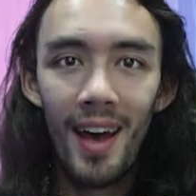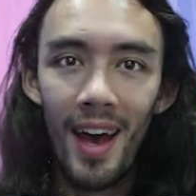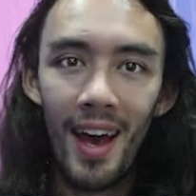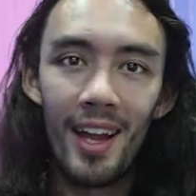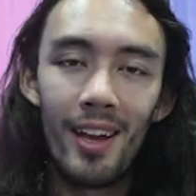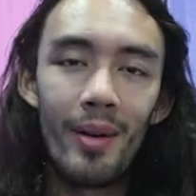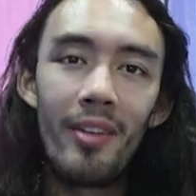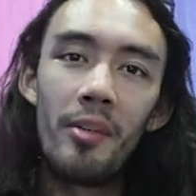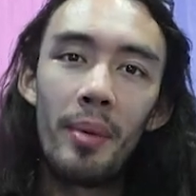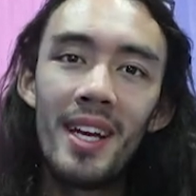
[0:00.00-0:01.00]
Hello
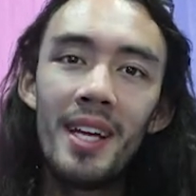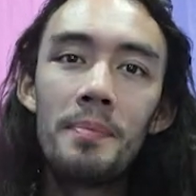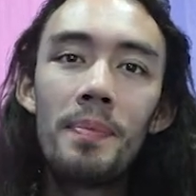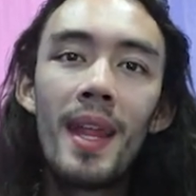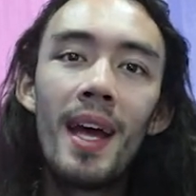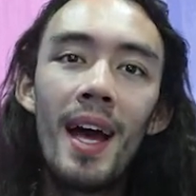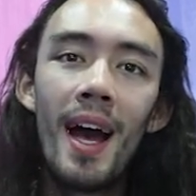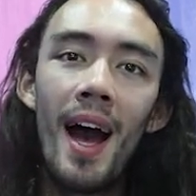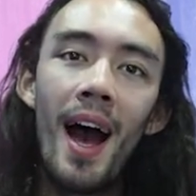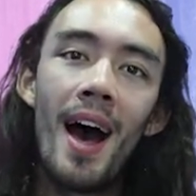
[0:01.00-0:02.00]
everybody,
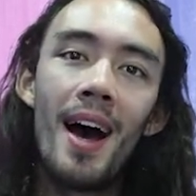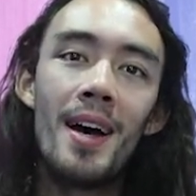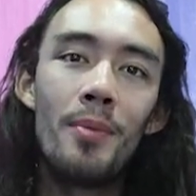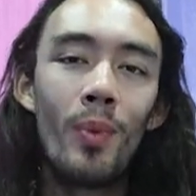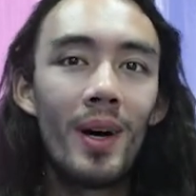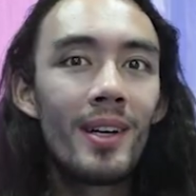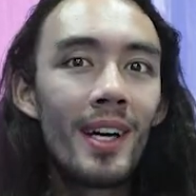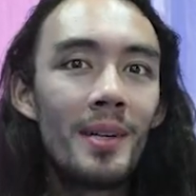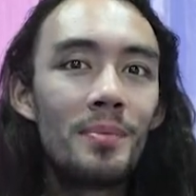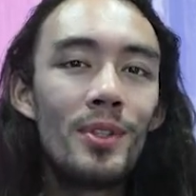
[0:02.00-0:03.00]

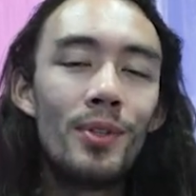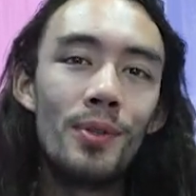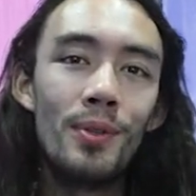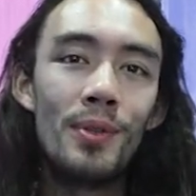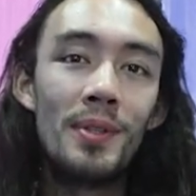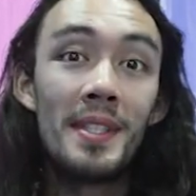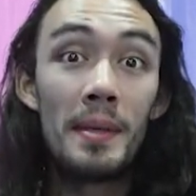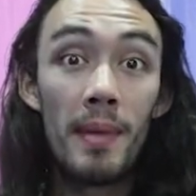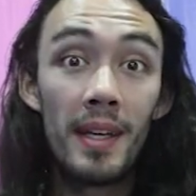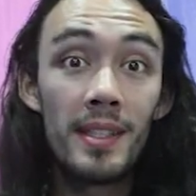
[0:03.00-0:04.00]
welcome to
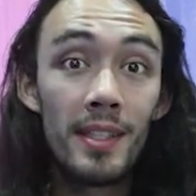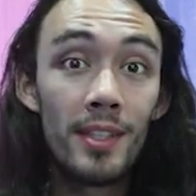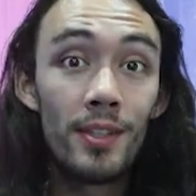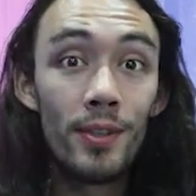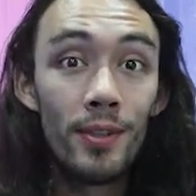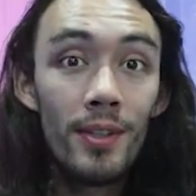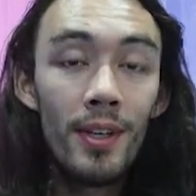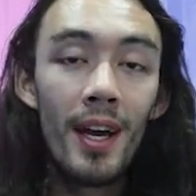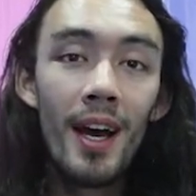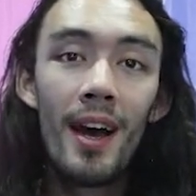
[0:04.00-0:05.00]
semester
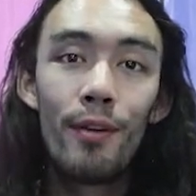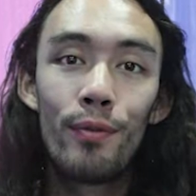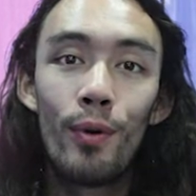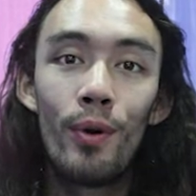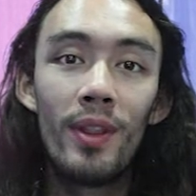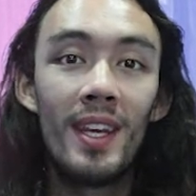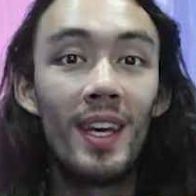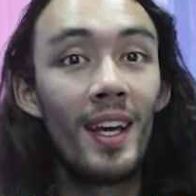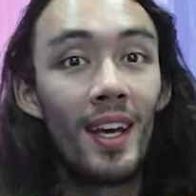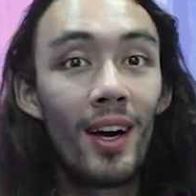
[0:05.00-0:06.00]
2 for
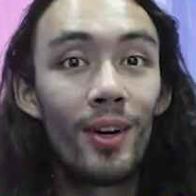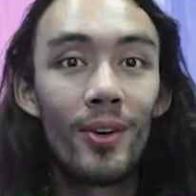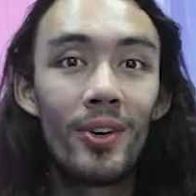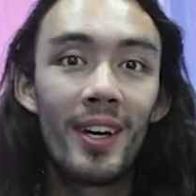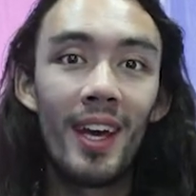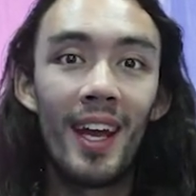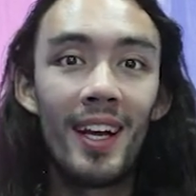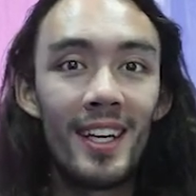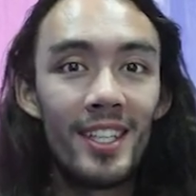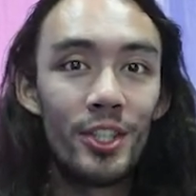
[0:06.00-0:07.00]
the Yanggok
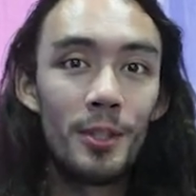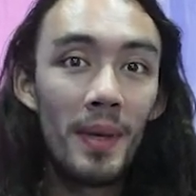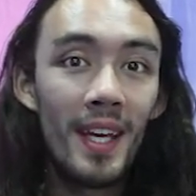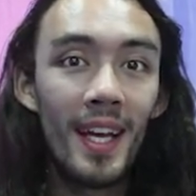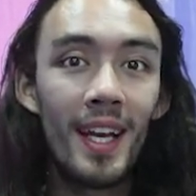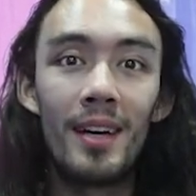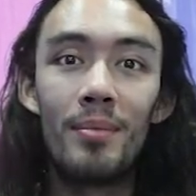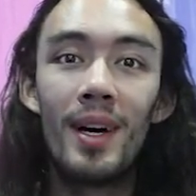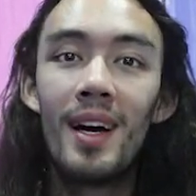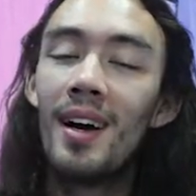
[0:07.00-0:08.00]
English Speaking Club.
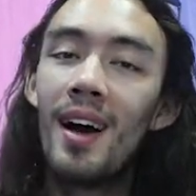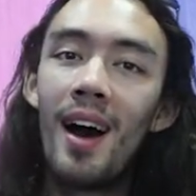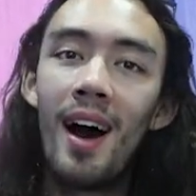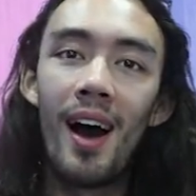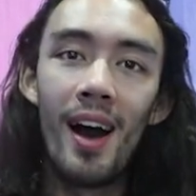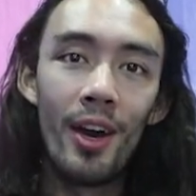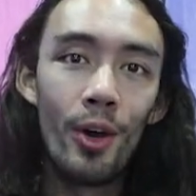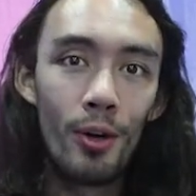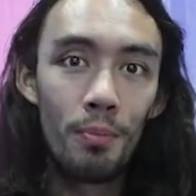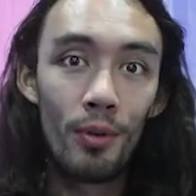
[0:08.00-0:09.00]
I
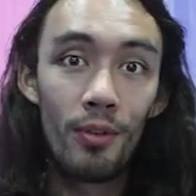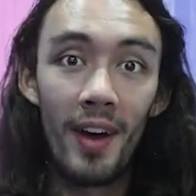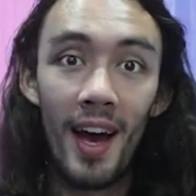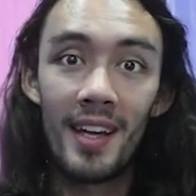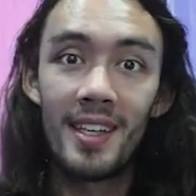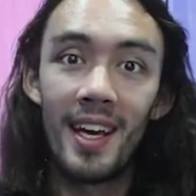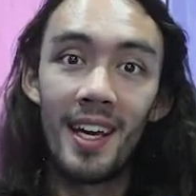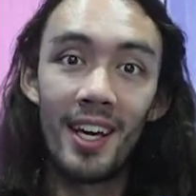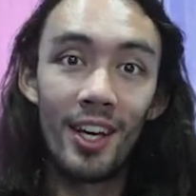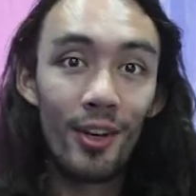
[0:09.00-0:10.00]
hope you've had
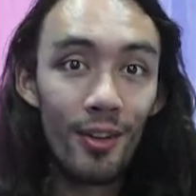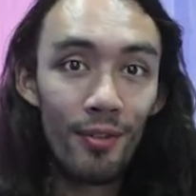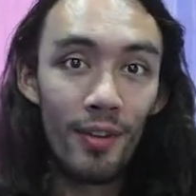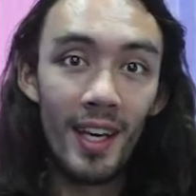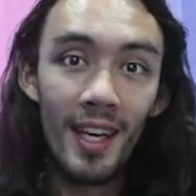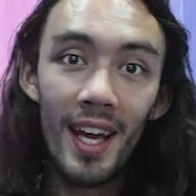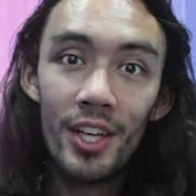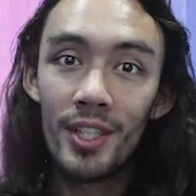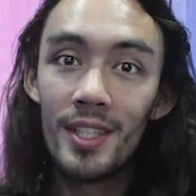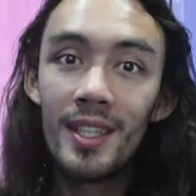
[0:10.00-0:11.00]
a good
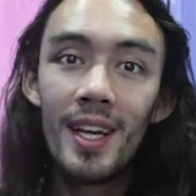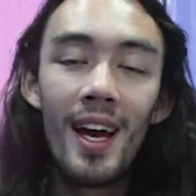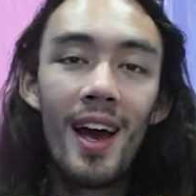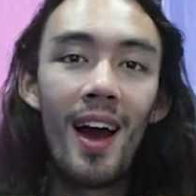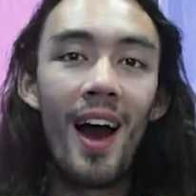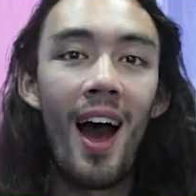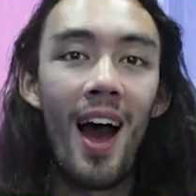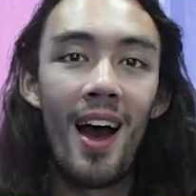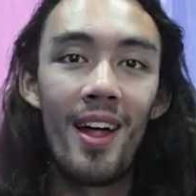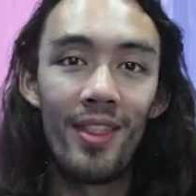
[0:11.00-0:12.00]
vacation
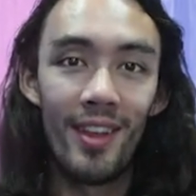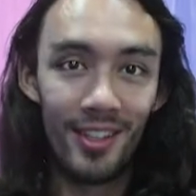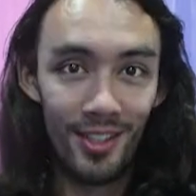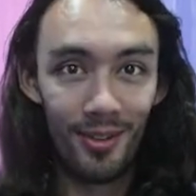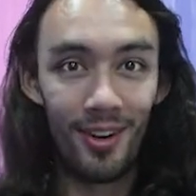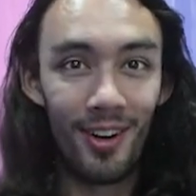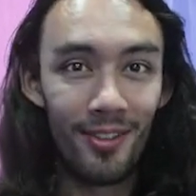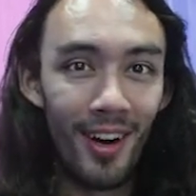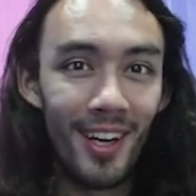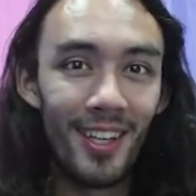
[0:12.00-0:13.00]
and that you are
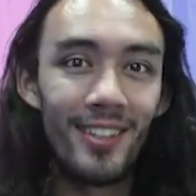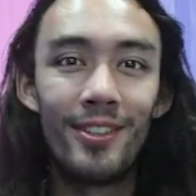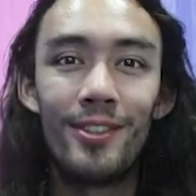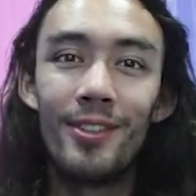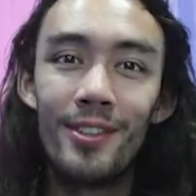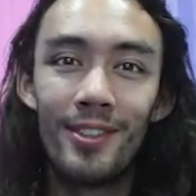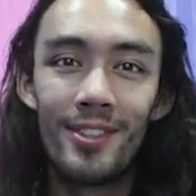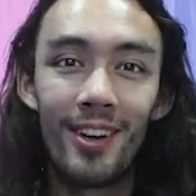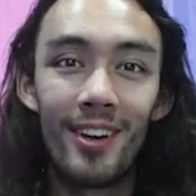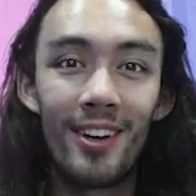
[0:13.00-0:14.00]
ready to
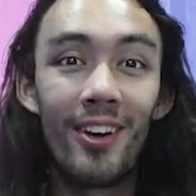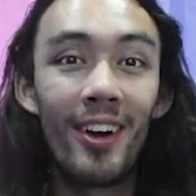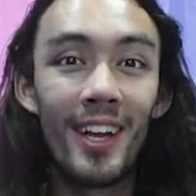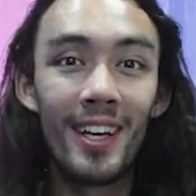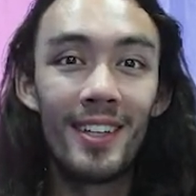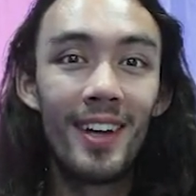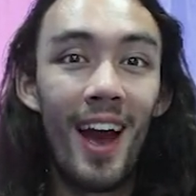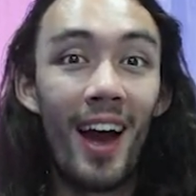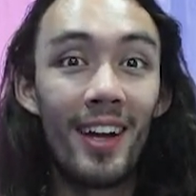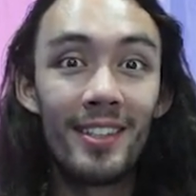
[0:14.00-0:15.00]
start learning
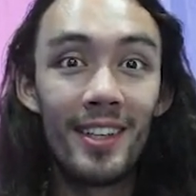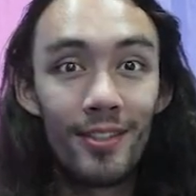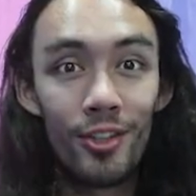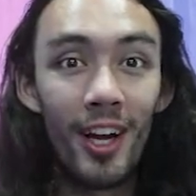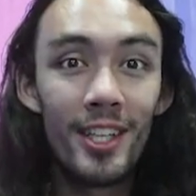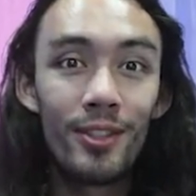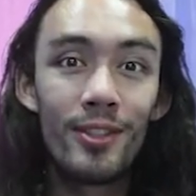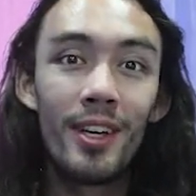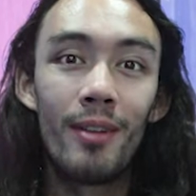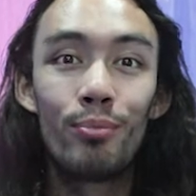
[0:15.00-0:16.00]
and trying
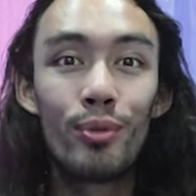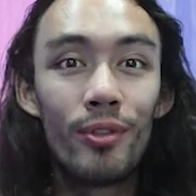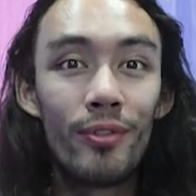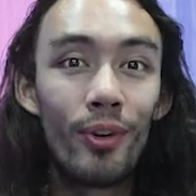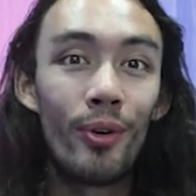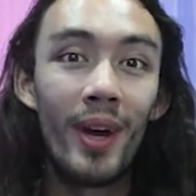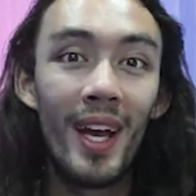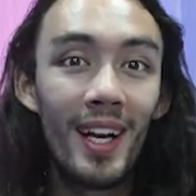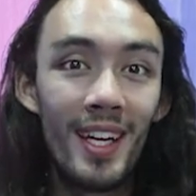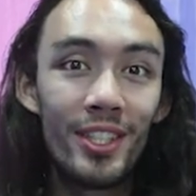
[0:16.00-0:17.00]
to improve your
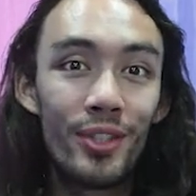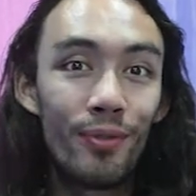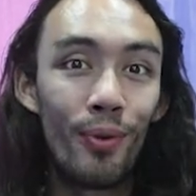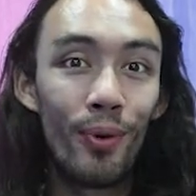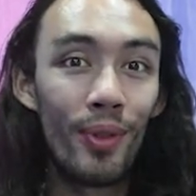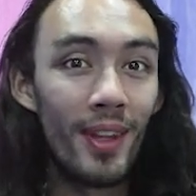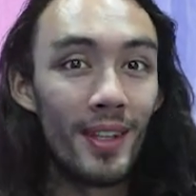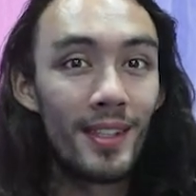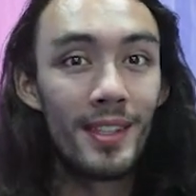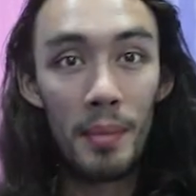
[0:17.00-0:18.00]
English for
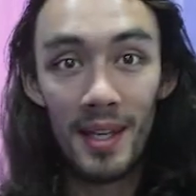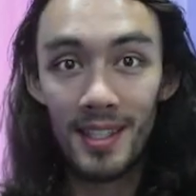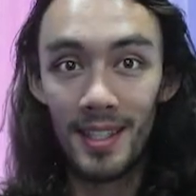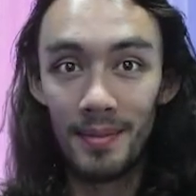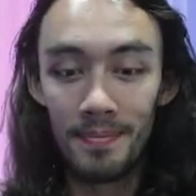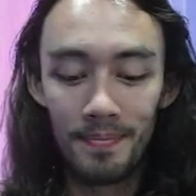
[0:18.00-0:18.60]
this semester.